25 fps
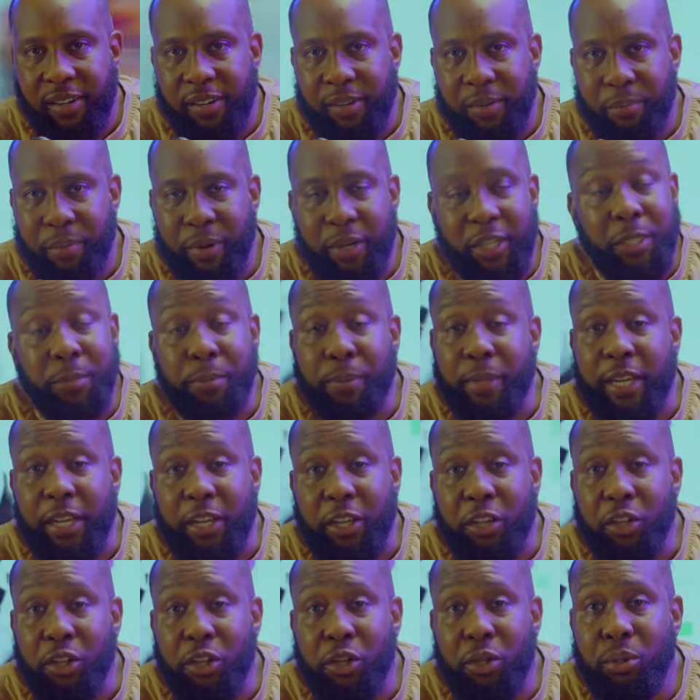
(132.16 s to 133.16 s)
Parents play a
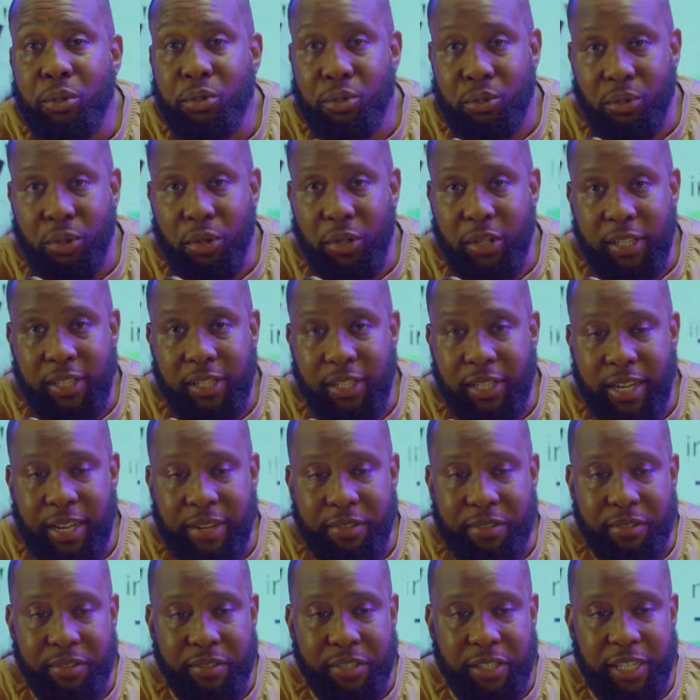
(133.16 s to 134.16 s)
huge role in the life
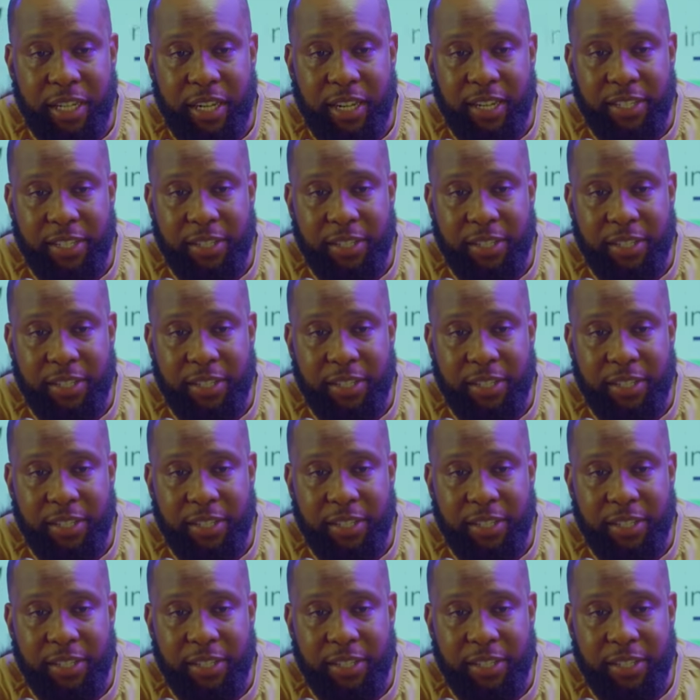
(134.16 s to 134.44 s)
of a child.